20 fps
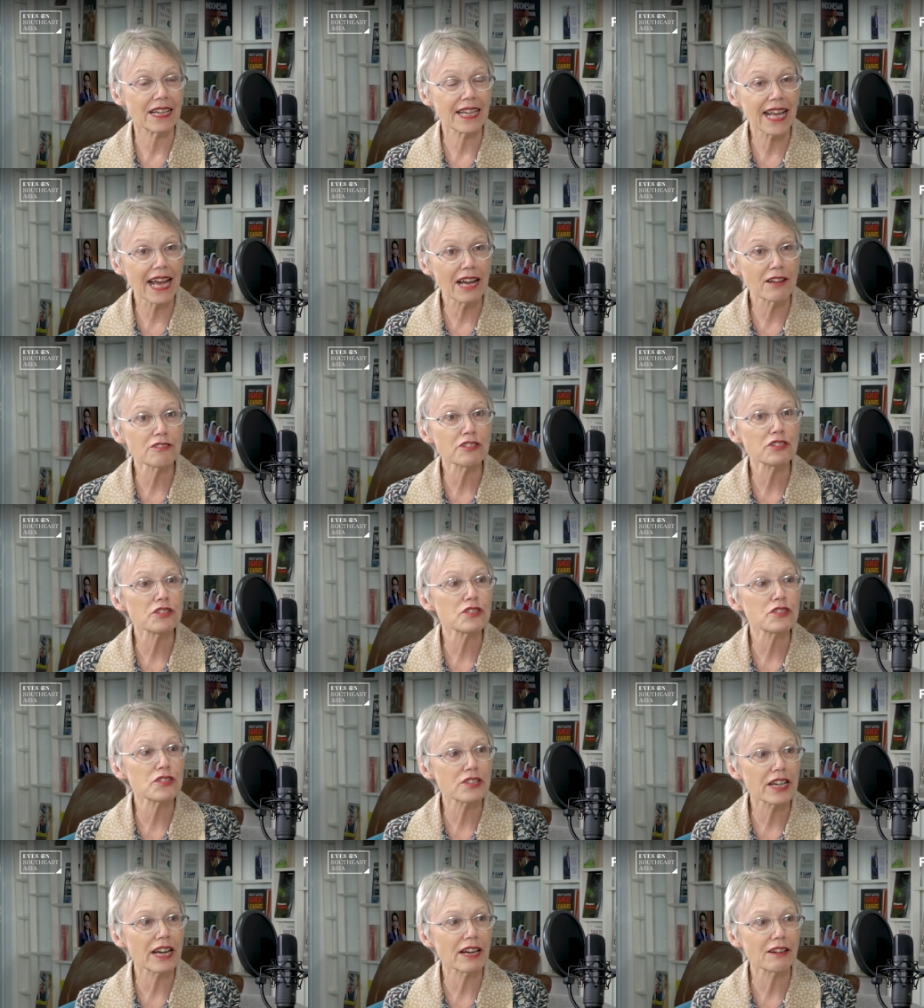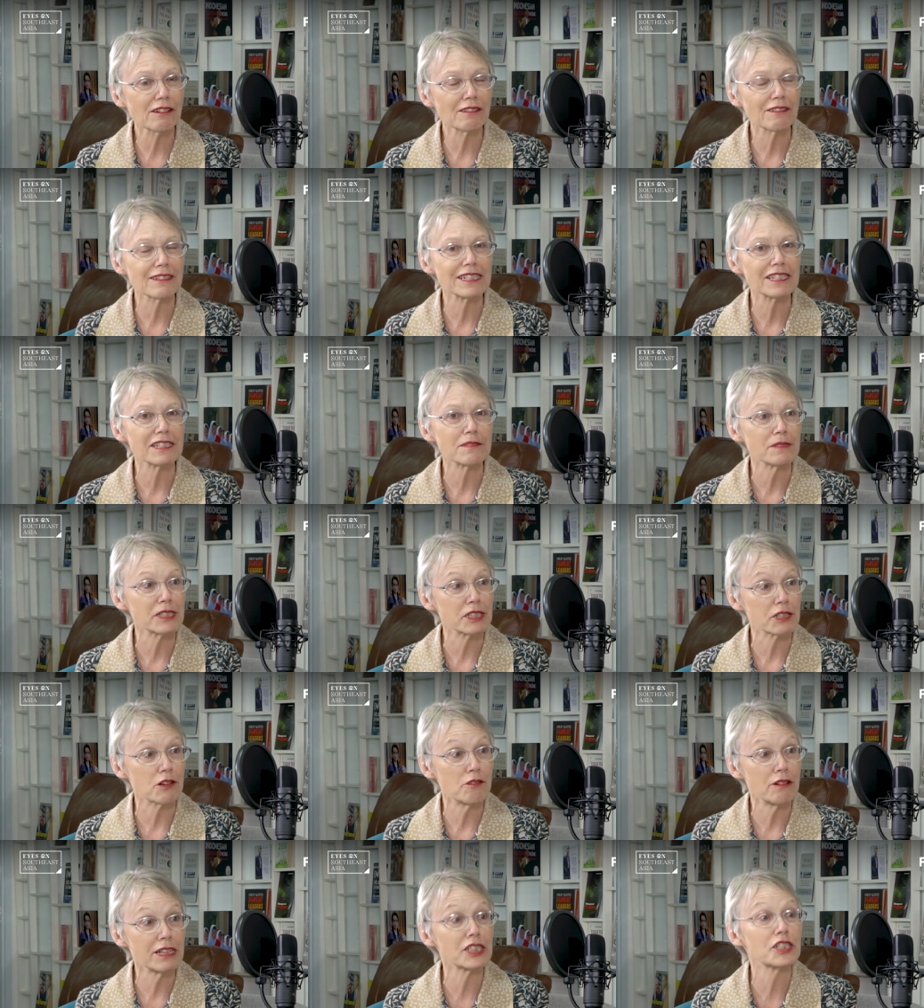counterterrorism is a
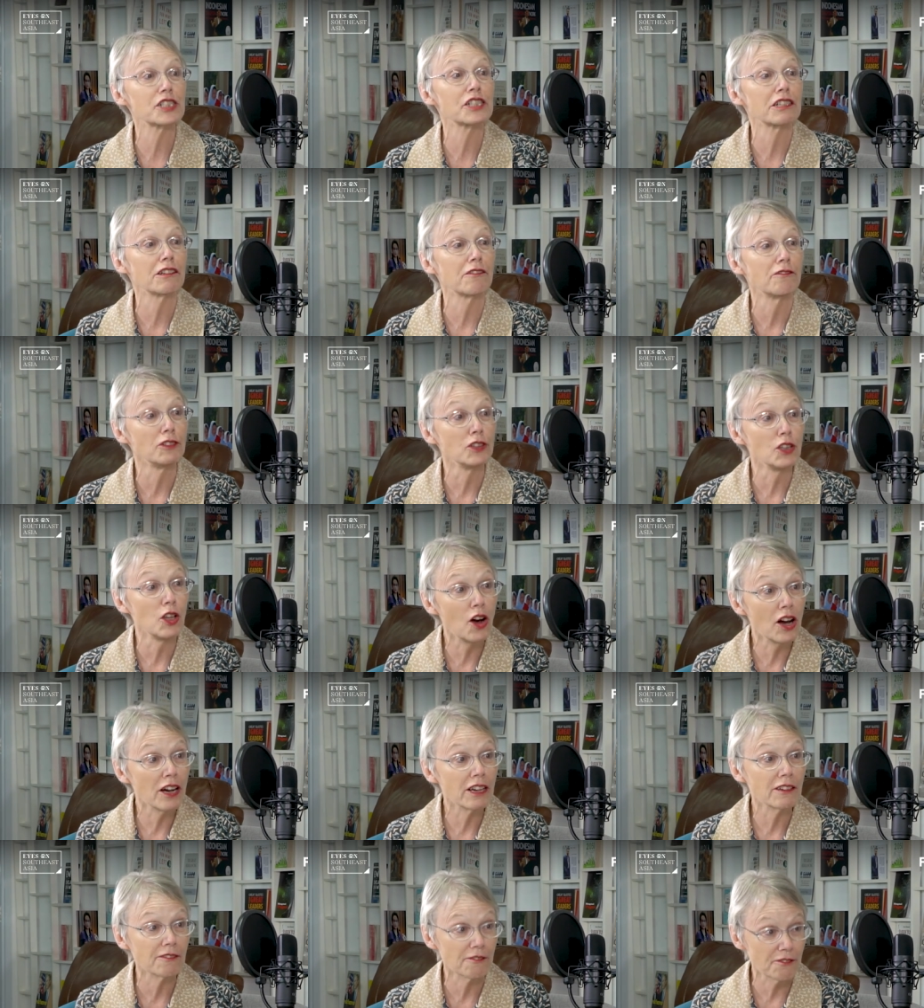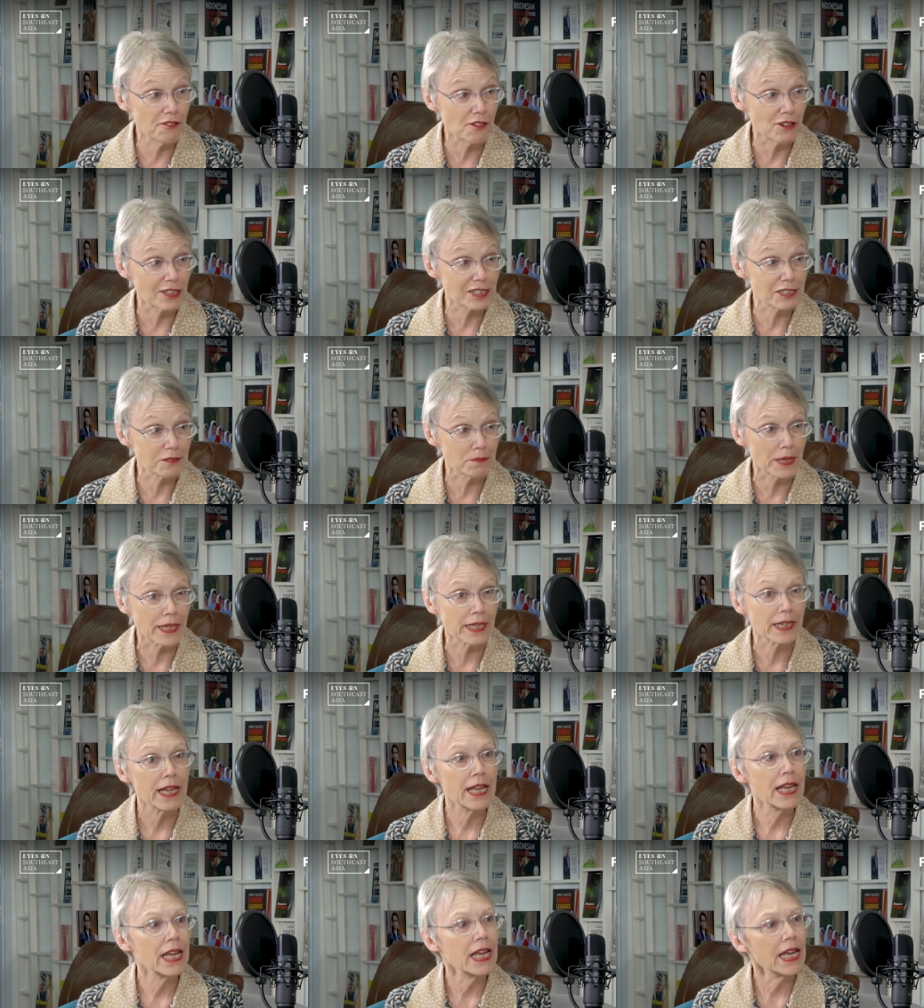question of law enforcement,
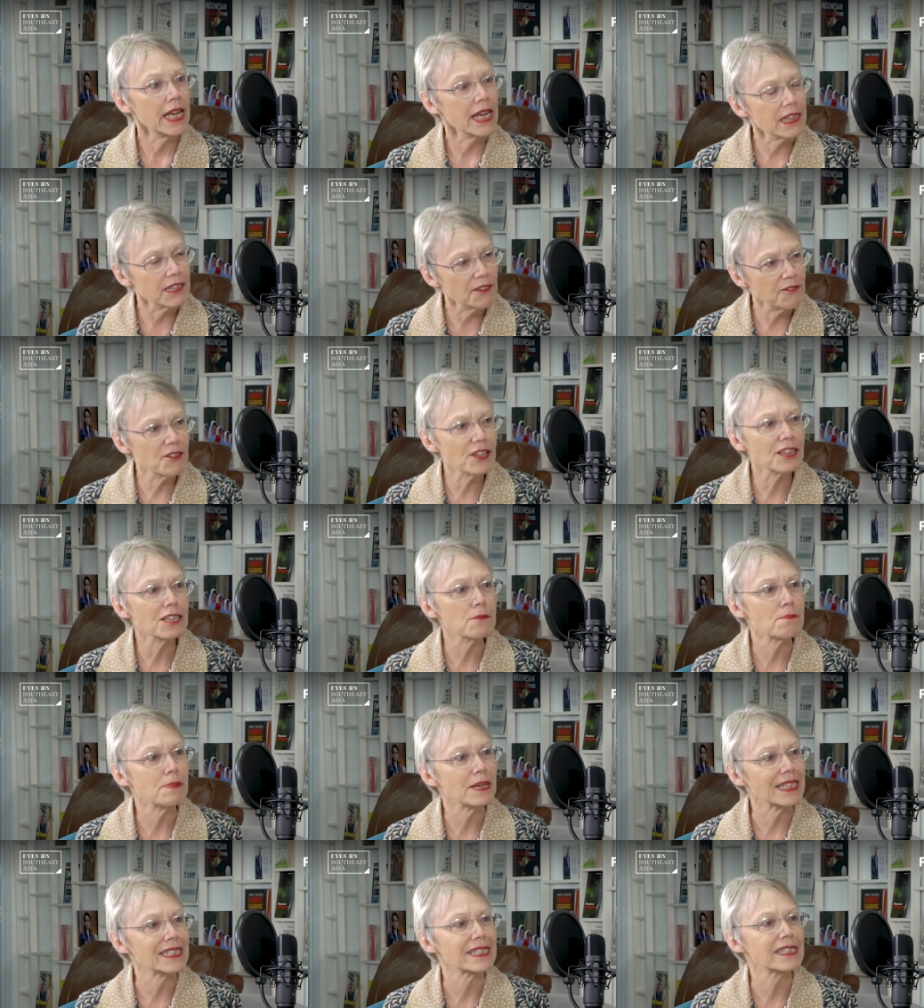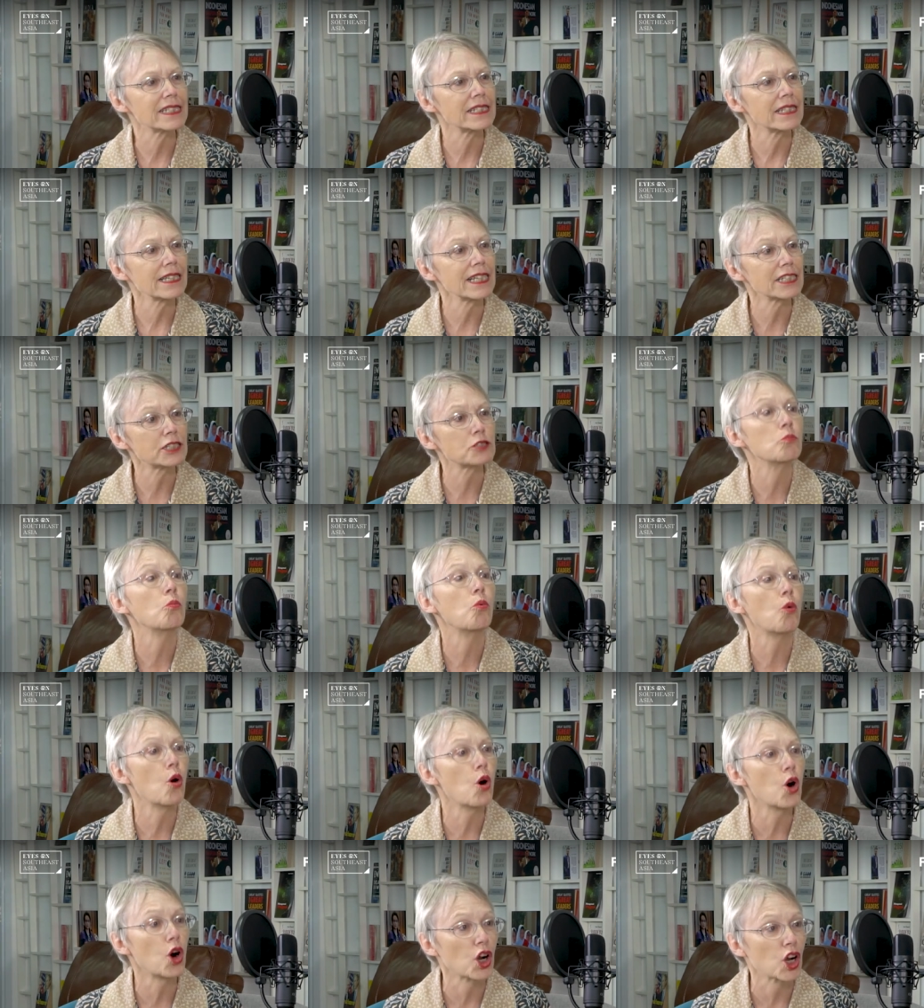in the Philippines, it's
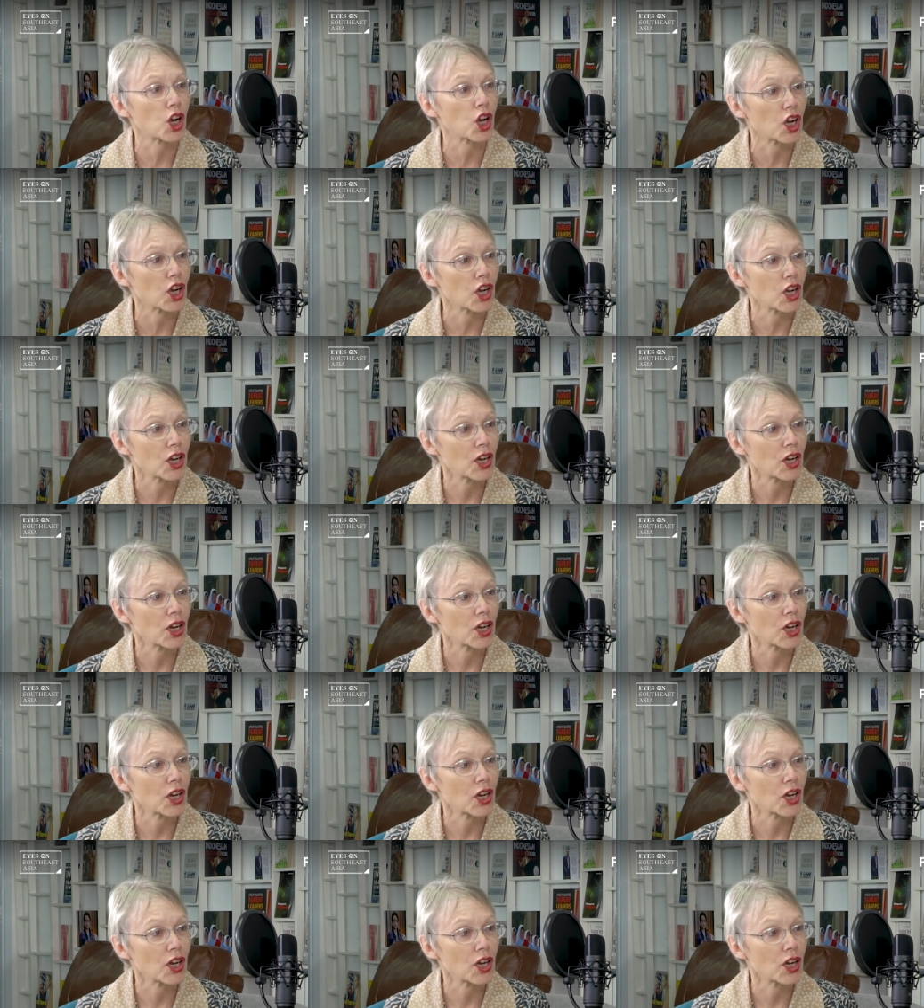war.